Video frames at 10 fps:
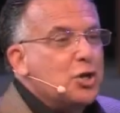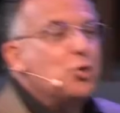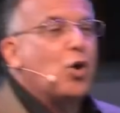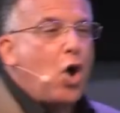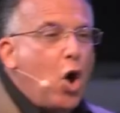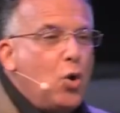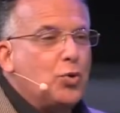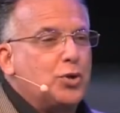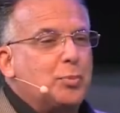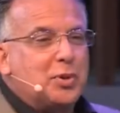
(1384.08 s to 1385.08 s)
You are
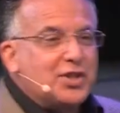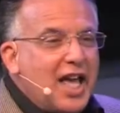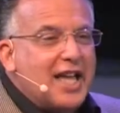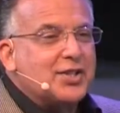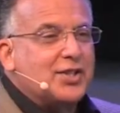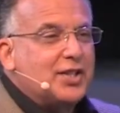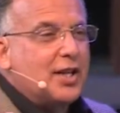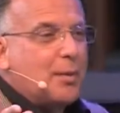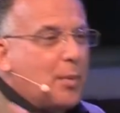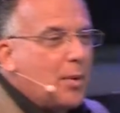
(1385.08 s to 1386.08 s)
owned, possessed,
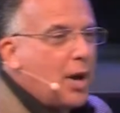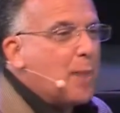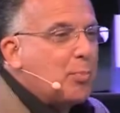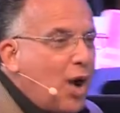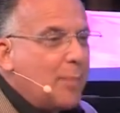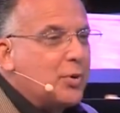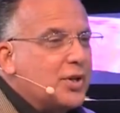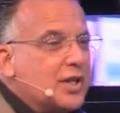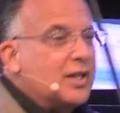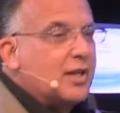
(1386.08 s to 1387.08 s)
a
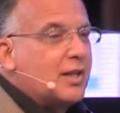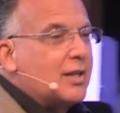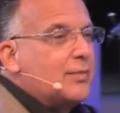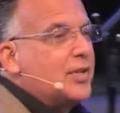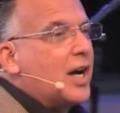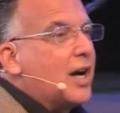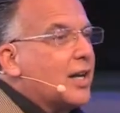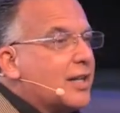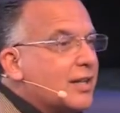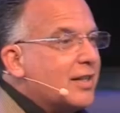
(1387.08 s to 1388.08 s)
property of
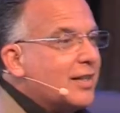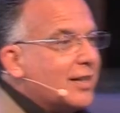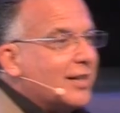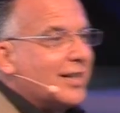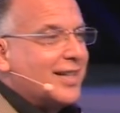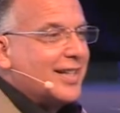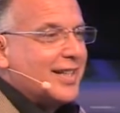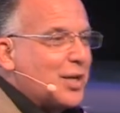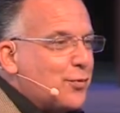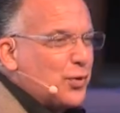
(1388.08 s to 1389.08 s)
God.
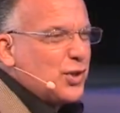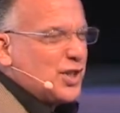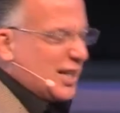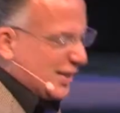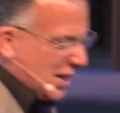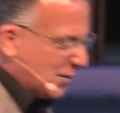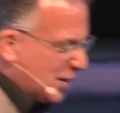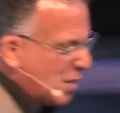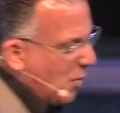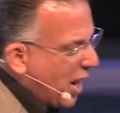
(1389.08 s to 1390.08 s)
Now, at first, that sounds
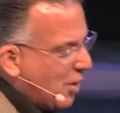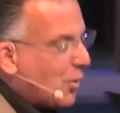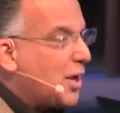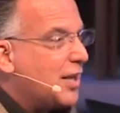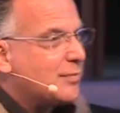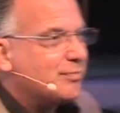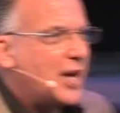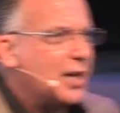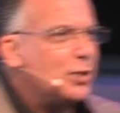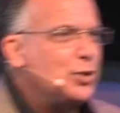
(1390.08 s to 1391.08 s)
like, wow
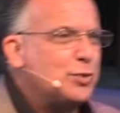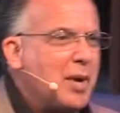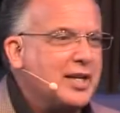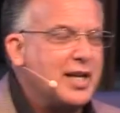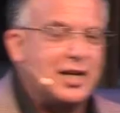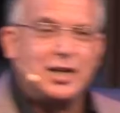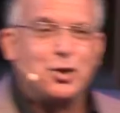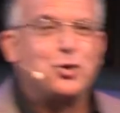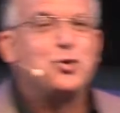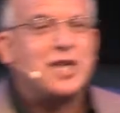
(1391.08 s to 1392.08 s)
I lose my identity.
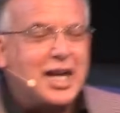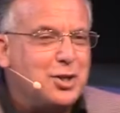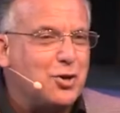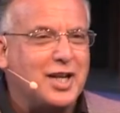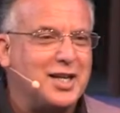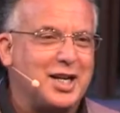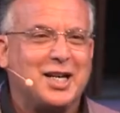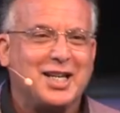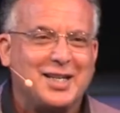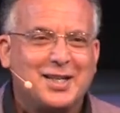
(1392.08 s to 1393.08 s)
No, you gain your
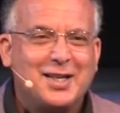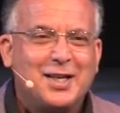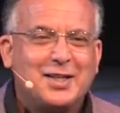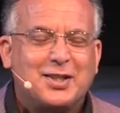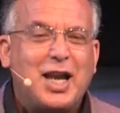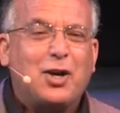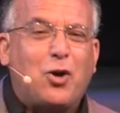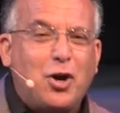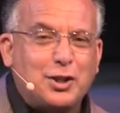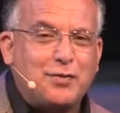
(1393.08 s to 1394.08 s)
identity. It's not a
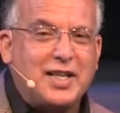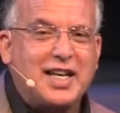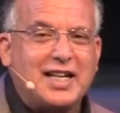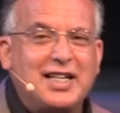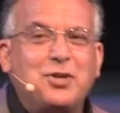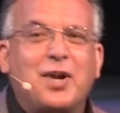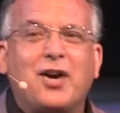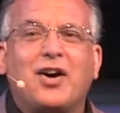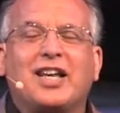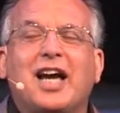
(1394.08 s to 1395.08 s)
loss of identity. You
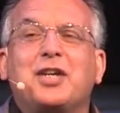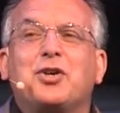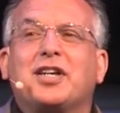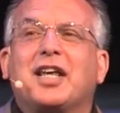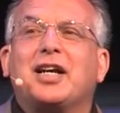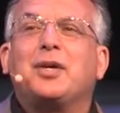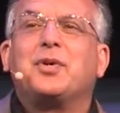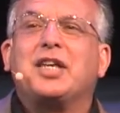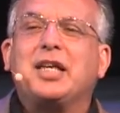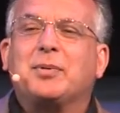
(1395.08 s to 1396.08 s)
now align your identity
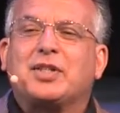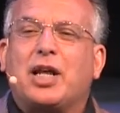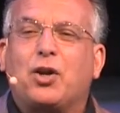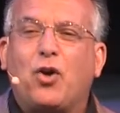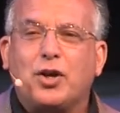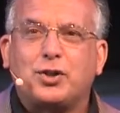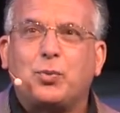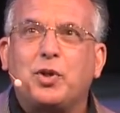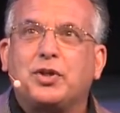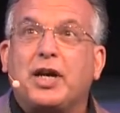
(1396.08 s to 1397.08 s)
with Him. It's not a loss of
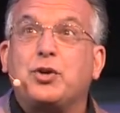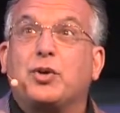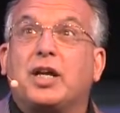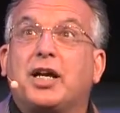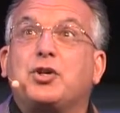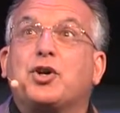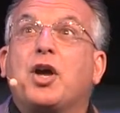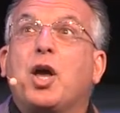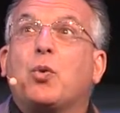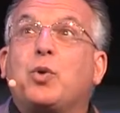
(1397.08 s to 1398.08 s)
will. Now you align your
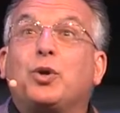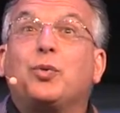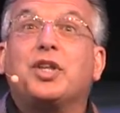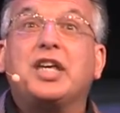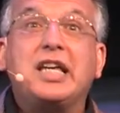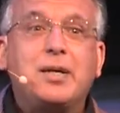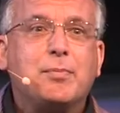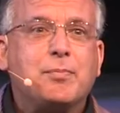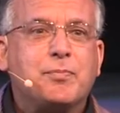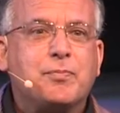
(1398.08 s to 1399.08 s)
will with Him.